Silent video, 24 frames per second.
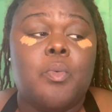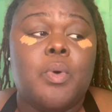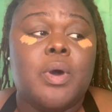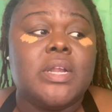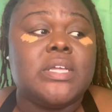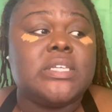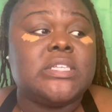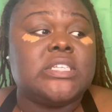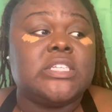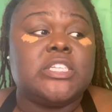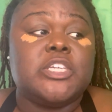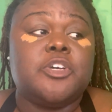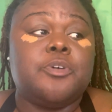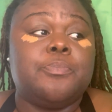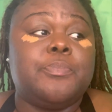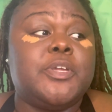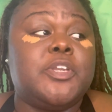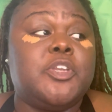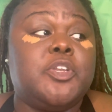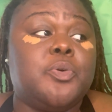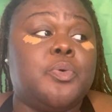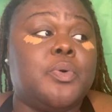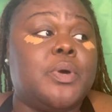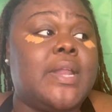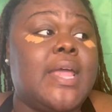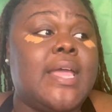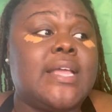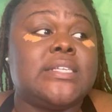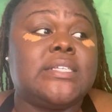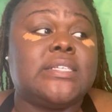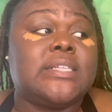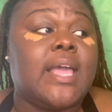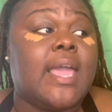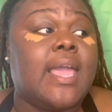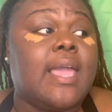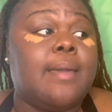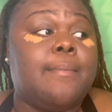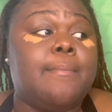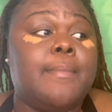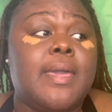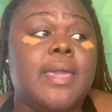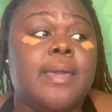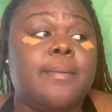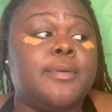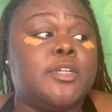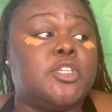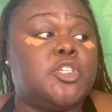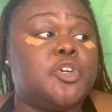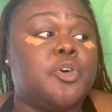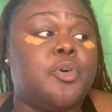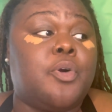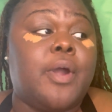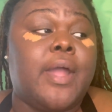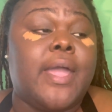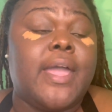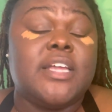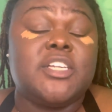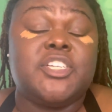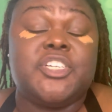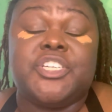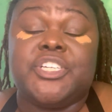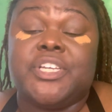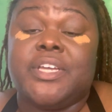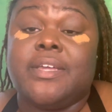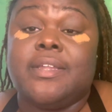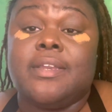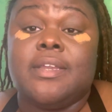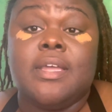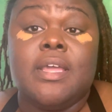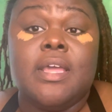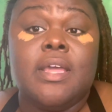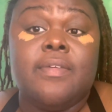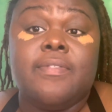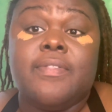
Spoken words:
want to still be doing that same immature ass shit